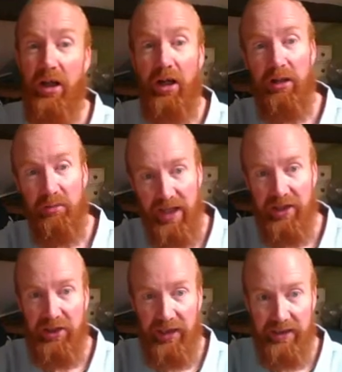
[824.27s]
I would
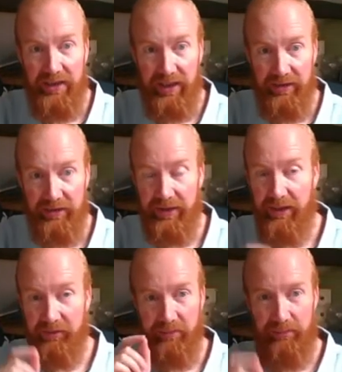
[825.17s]
actually contend that
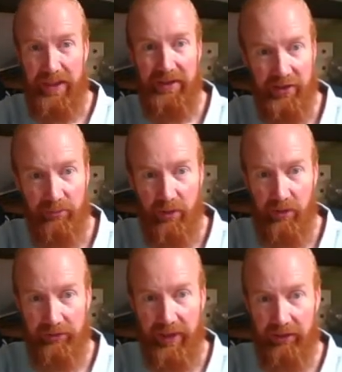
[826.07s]
there was a better spot
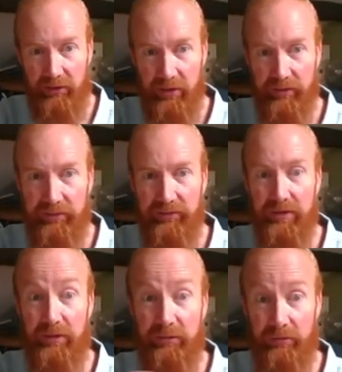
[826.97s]
on that graph
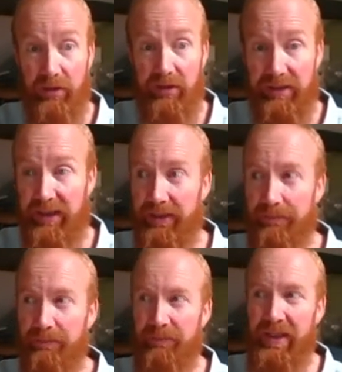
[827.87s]
for an idea,
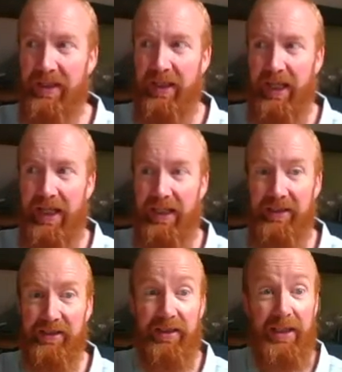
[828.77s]
and
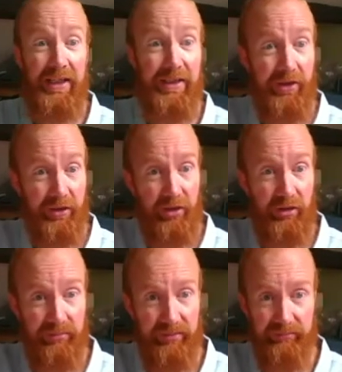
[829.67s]
it's at the top.